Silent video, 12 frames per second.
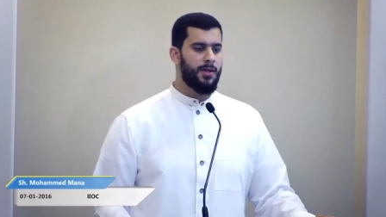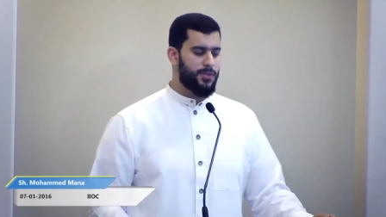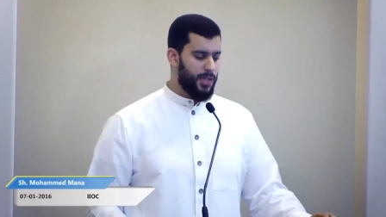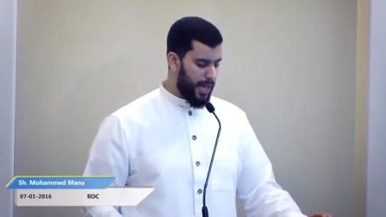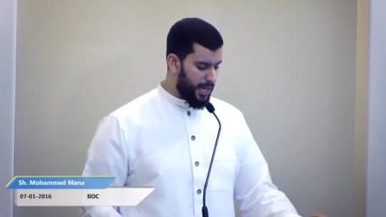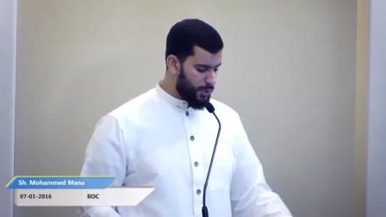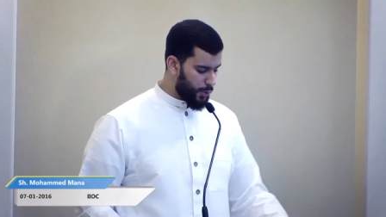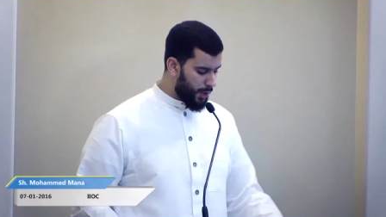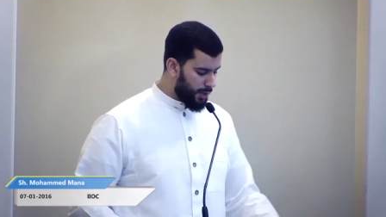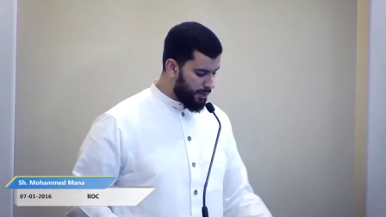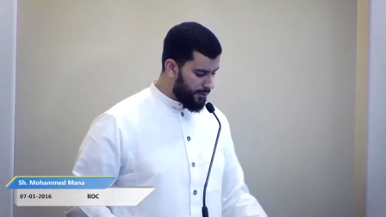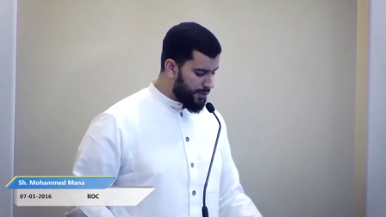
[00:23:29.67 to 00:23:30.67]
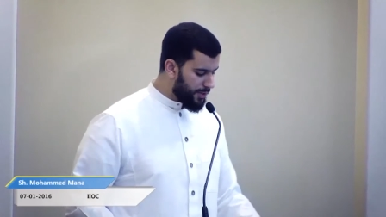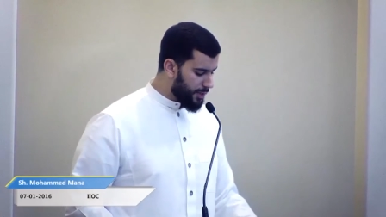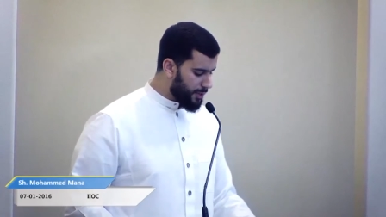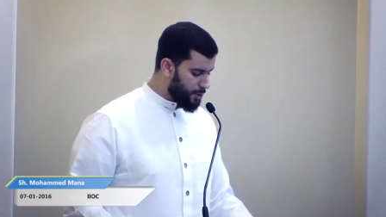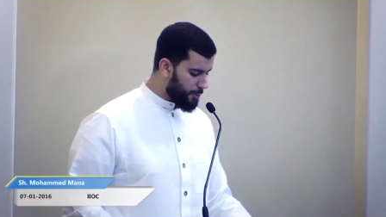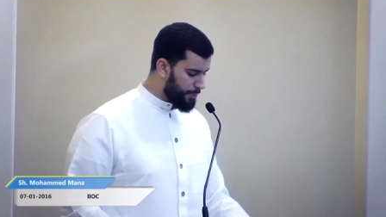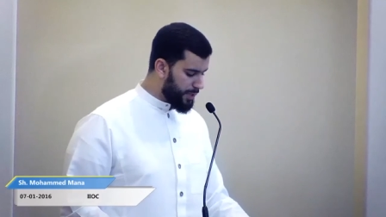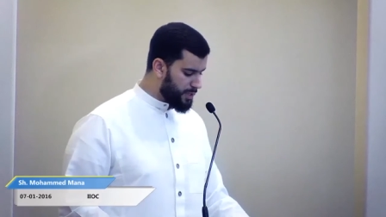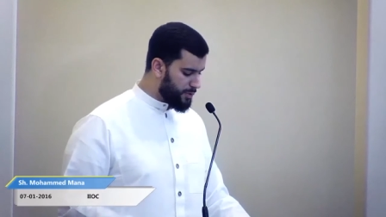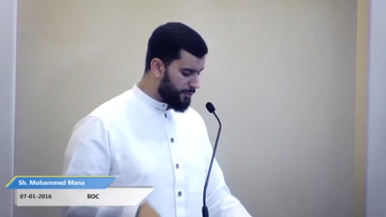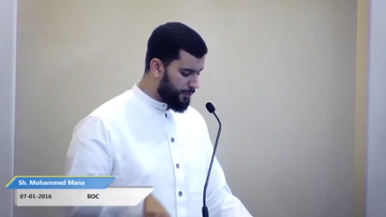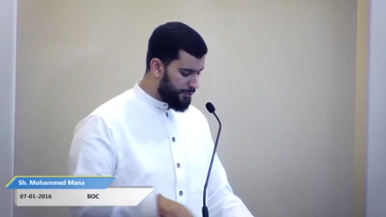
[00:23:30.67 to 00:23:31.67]
Zakatul fitr. So
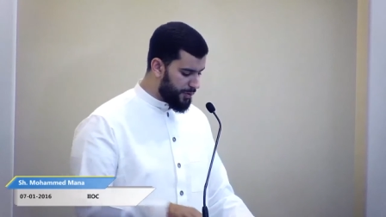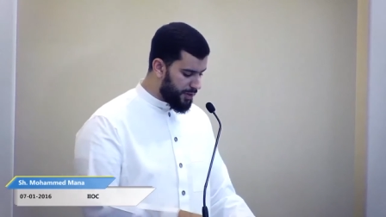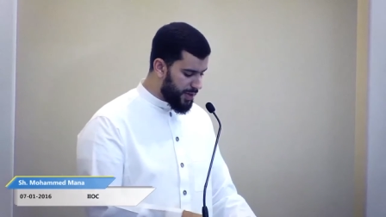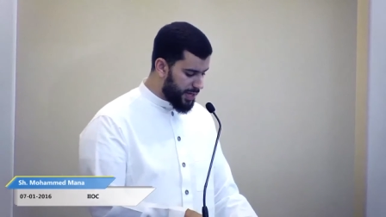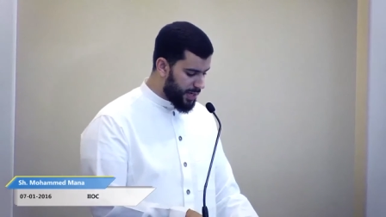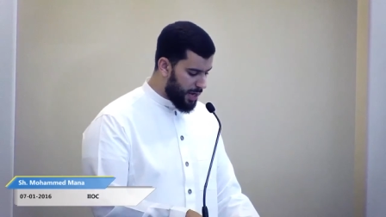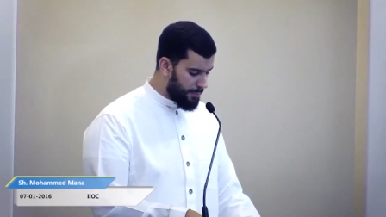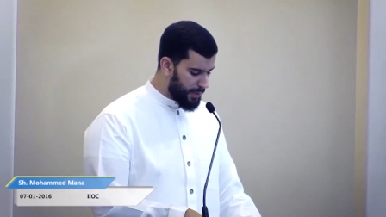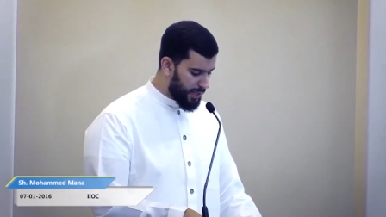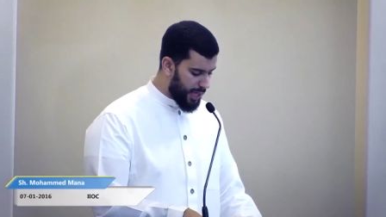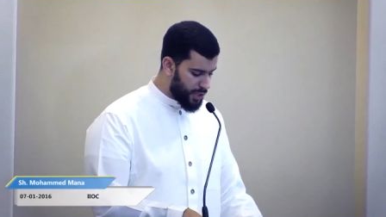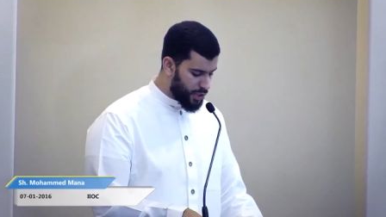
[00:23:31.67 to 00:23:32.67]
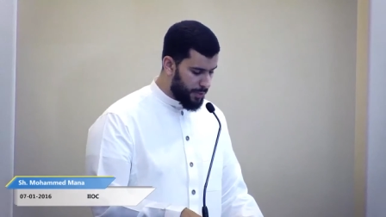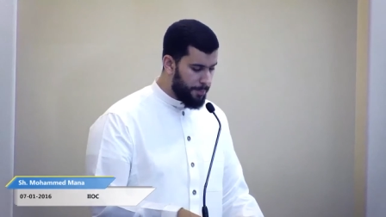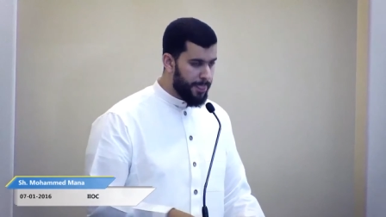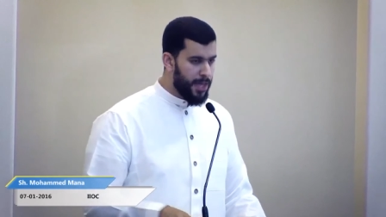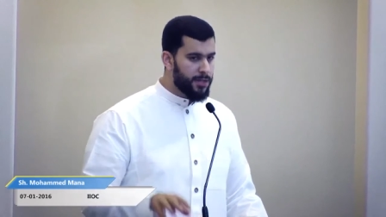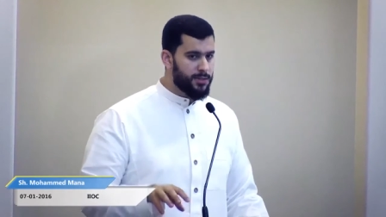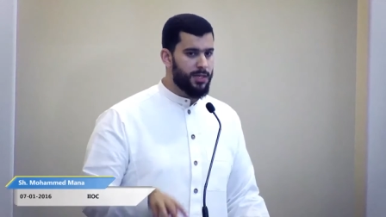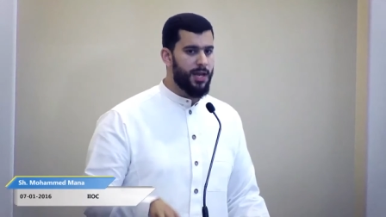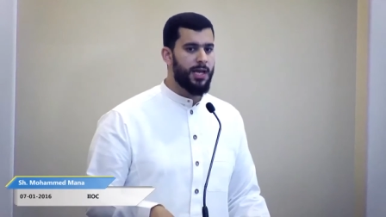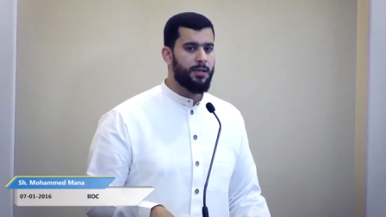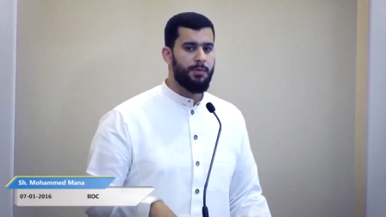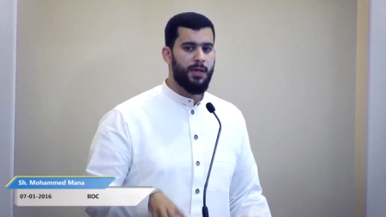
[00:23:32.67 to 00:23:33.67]
please fulfill that obligation.
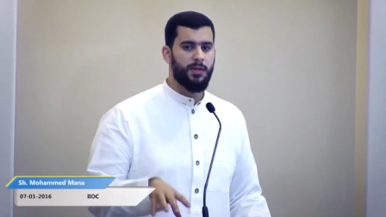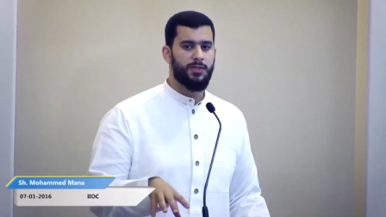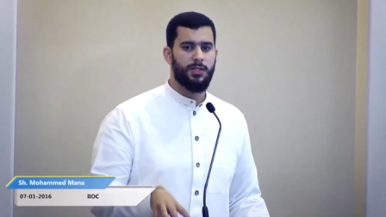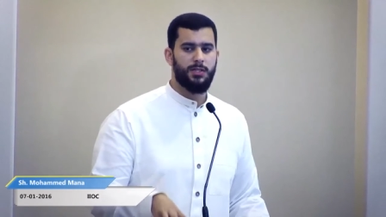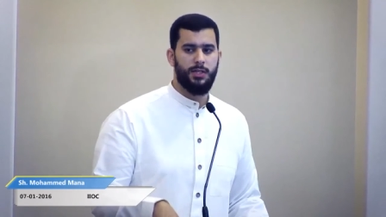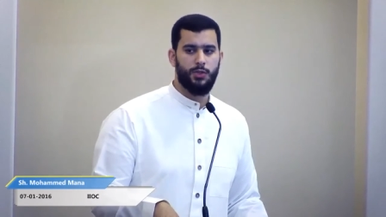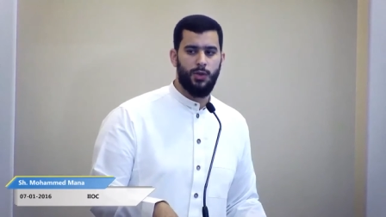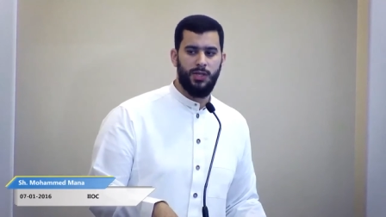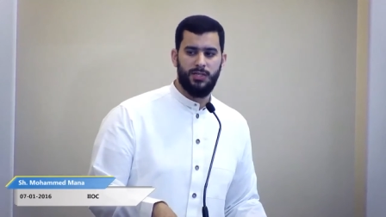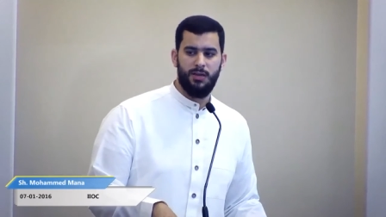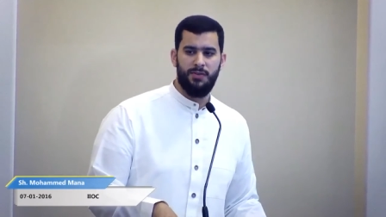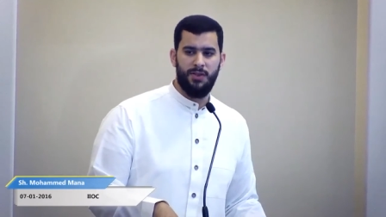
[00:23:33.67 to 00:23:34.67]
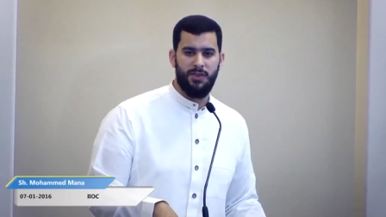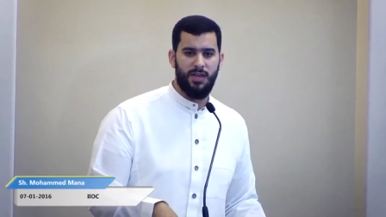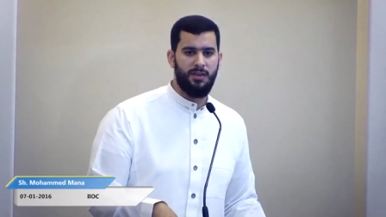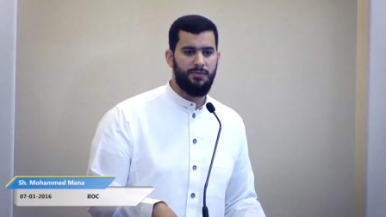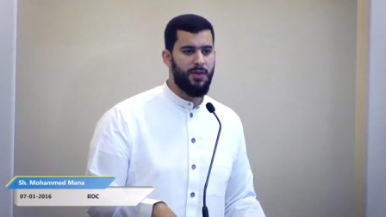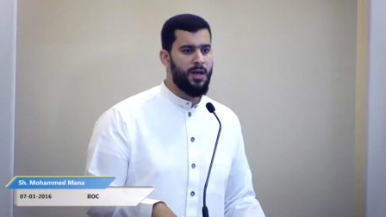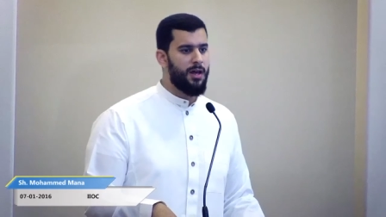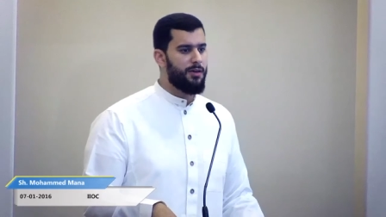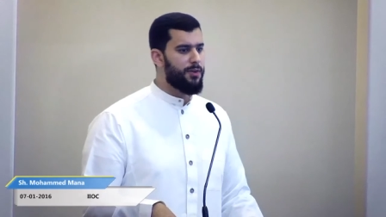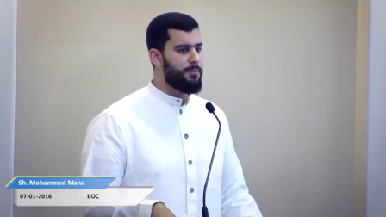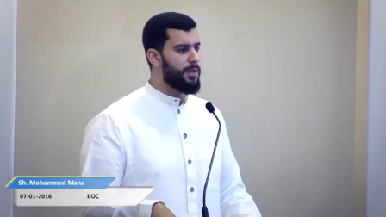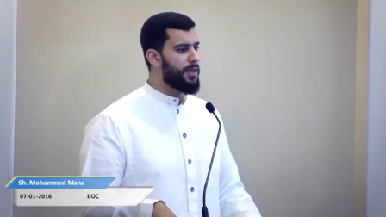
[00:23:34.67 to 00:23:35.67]
Tonight, because it's the 27th Eve
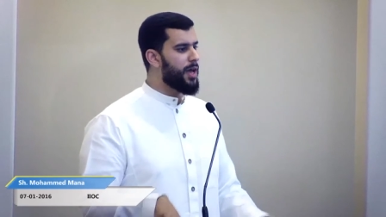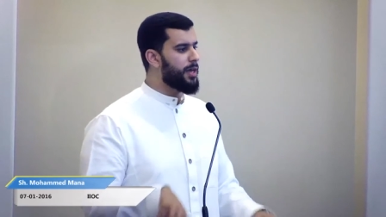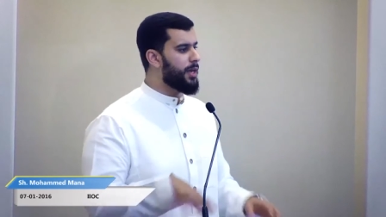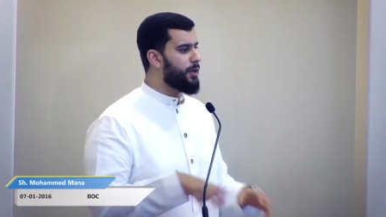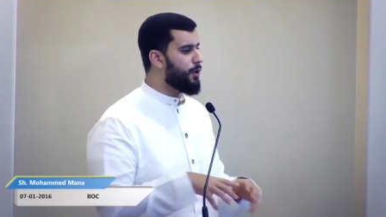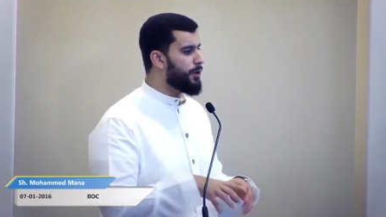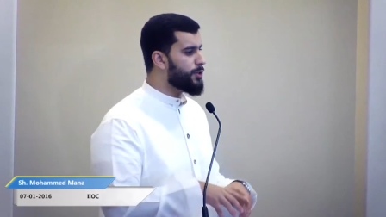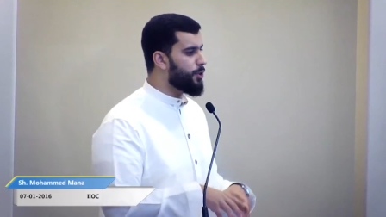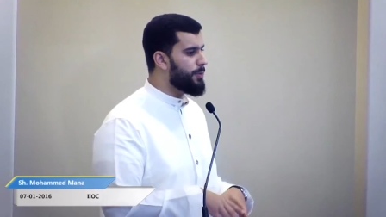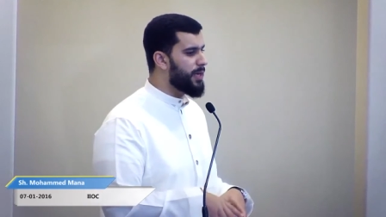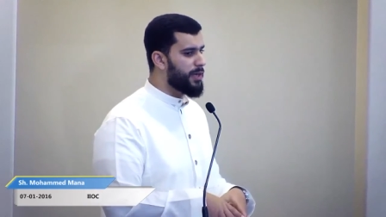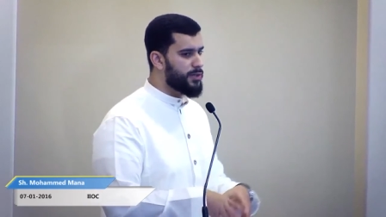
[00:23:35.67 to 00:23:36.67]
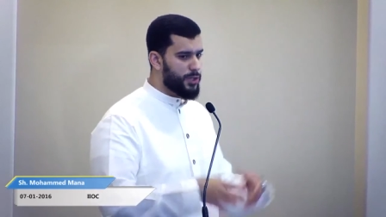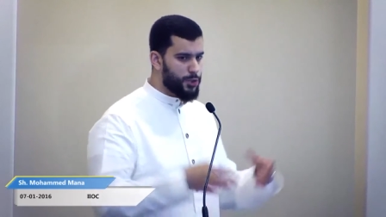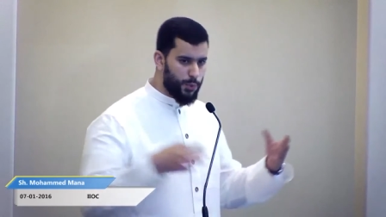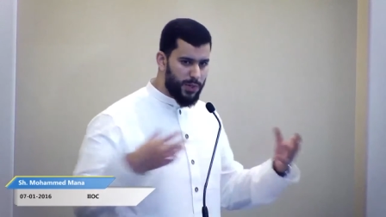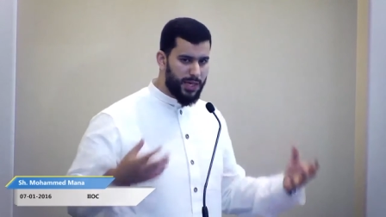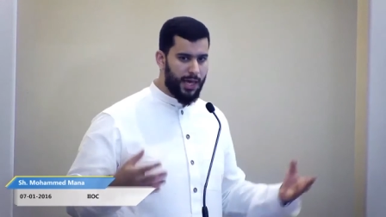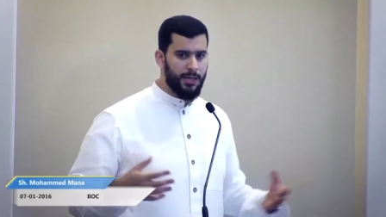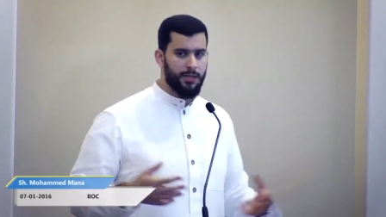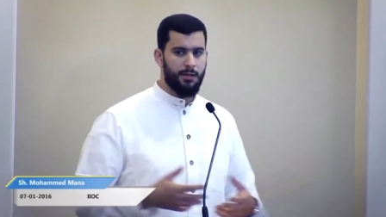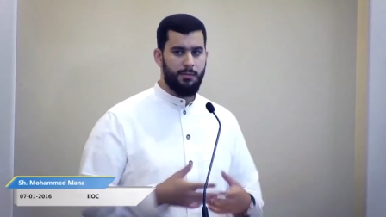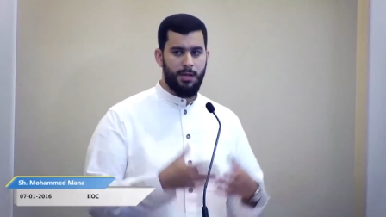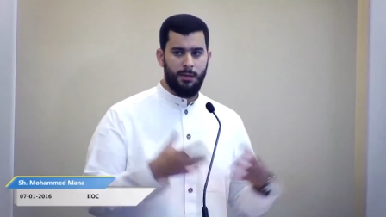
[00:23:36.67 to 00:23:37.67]
of Ramadan and also because it's weekend
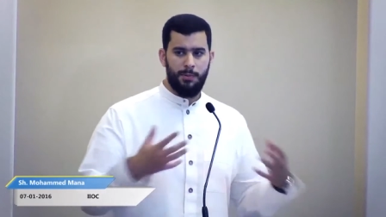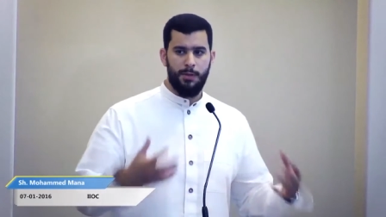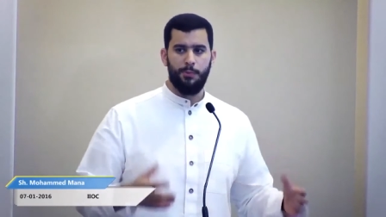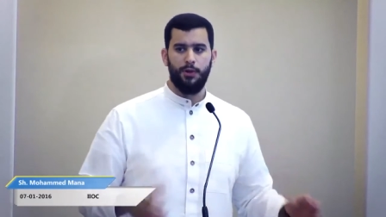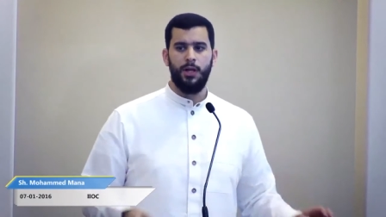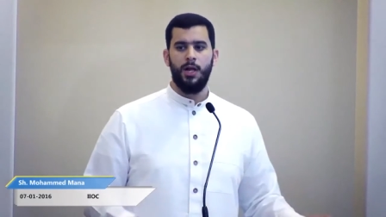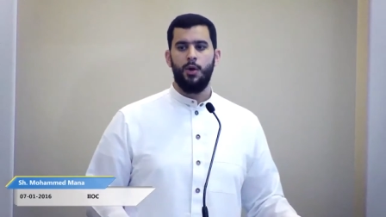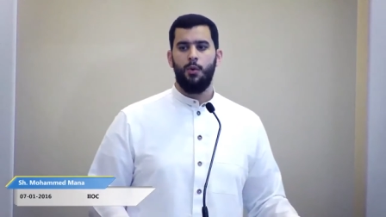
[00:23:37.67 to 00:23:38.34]
and many people